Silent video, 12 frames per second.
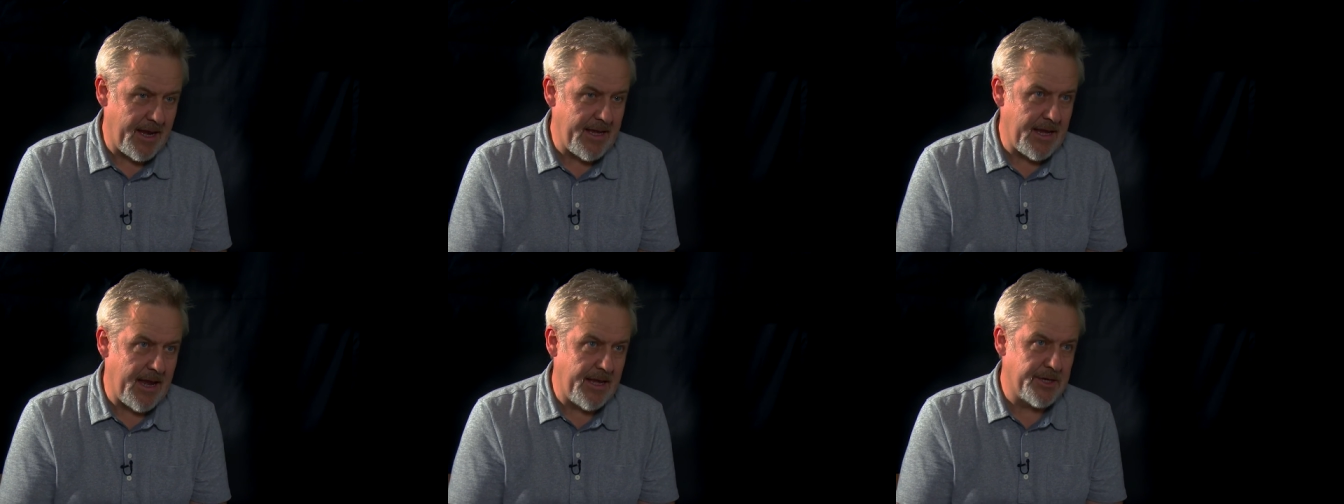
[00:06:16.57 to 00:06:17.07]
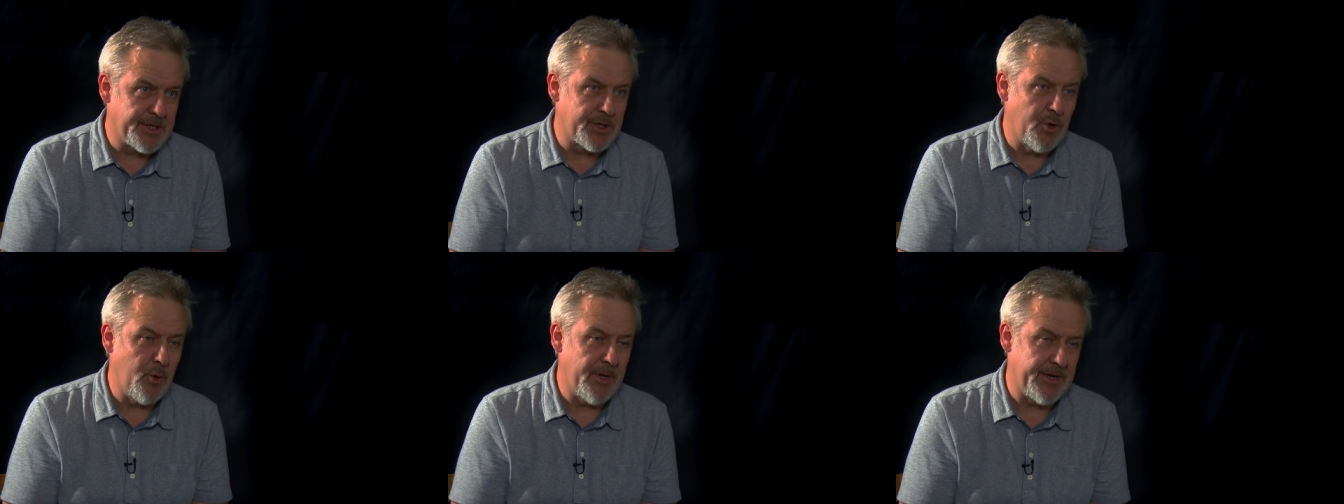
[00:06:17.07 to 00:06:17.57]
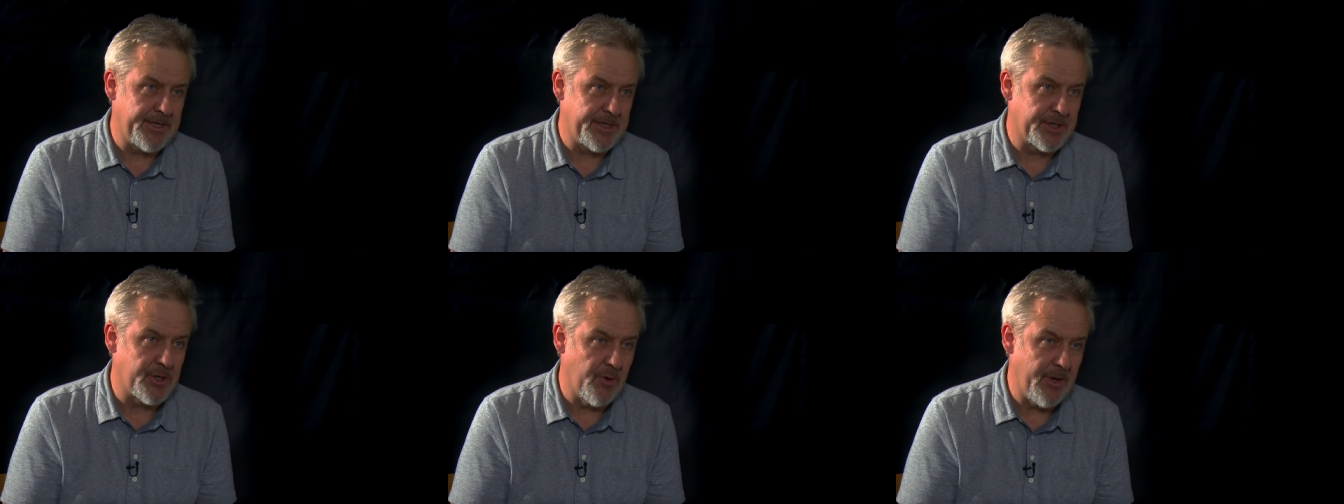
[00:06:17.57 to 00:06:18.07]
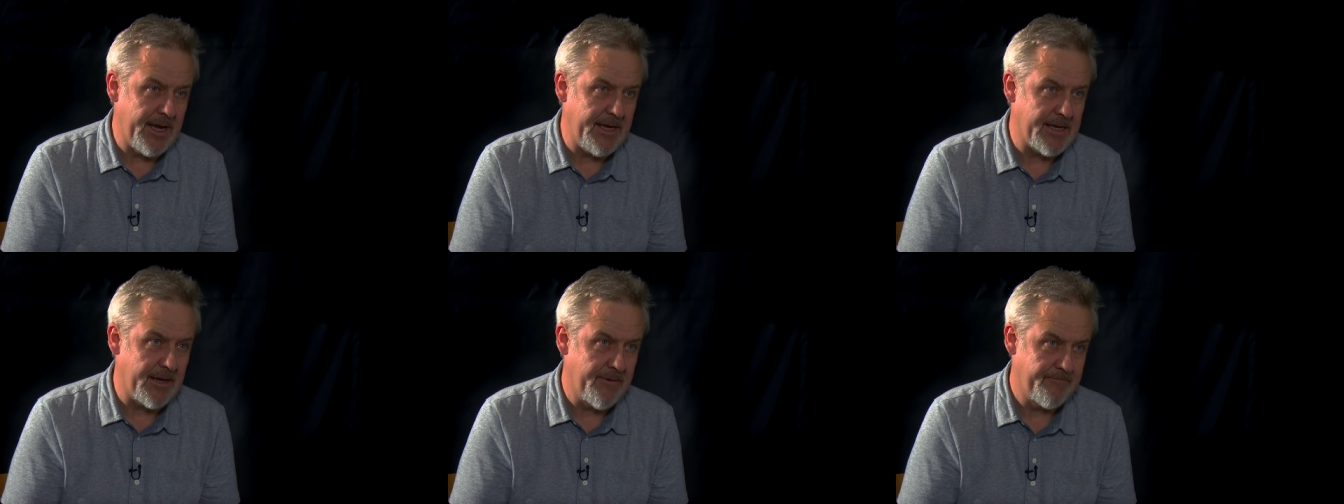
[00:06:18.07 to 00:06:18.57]
in, in a school and as a school
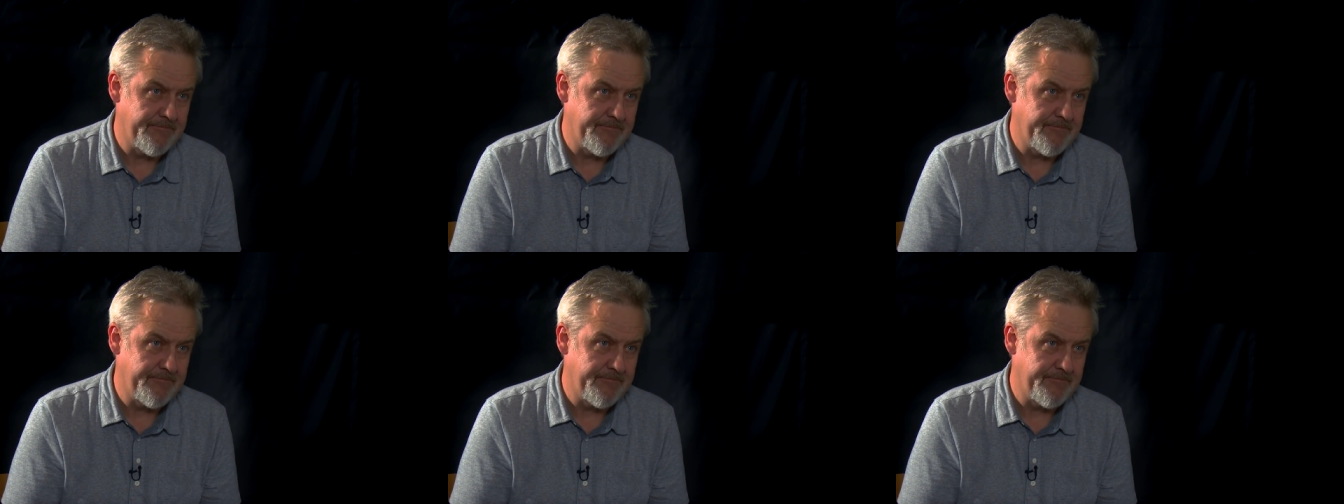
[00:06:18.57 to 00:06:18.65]
leader?